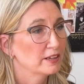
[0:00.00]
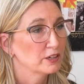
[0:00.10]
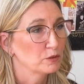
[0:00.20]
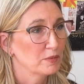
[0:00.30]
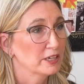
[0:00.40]

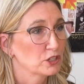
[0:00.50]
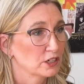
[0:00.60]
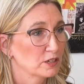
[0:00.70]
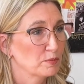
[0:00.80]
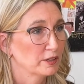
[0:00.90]
And you
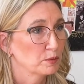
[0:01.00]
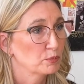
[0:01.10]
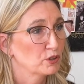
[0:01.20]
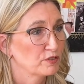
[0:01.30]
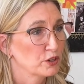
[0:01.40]
mentioned, but
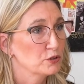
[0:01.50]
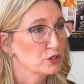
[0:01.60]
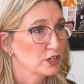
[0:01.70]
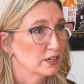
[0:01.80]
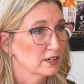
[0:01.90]
the
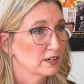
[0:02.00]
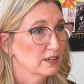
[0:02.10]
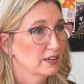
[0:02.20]
perfusion,